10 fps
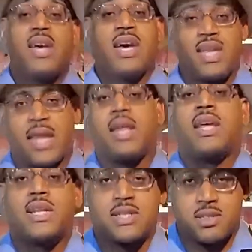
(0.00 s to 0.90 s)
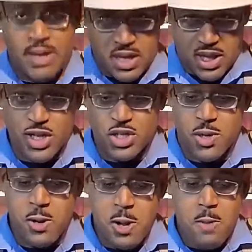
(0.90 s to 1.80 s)
Again, this is
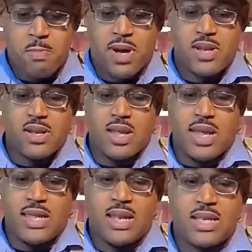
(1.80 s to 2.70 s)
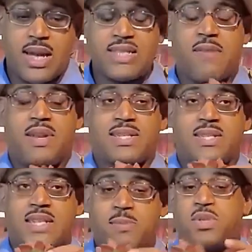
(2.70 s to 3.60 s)
speculation, but it does have an
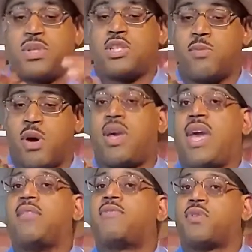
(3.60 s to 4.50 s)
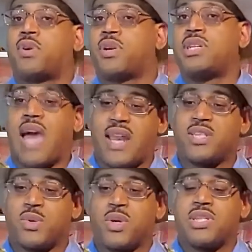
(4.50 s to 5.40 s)
exceptionally small head for a
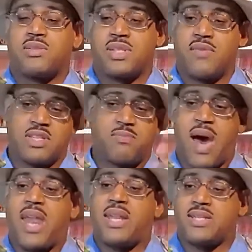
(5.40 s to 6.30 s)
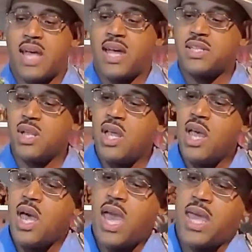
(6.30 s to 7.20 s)
dinosaur, given its body and size.
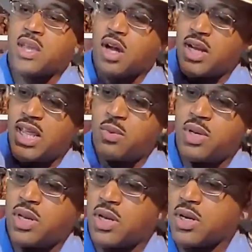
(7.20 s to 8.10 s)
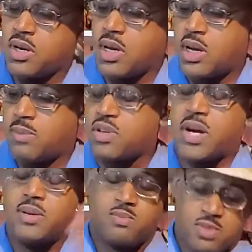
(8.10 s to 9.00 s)
And the Carnegie one here, uh,
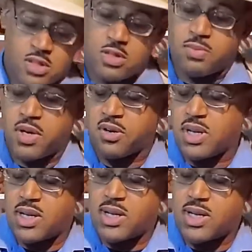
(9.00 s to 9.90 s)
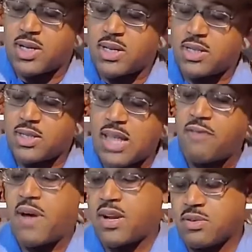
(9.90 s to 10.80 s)
sorry, Spirit, uh,
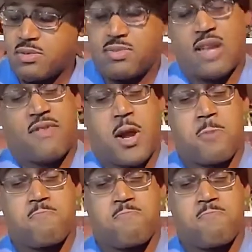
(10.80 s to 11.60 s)
Sapphire, Sapphire,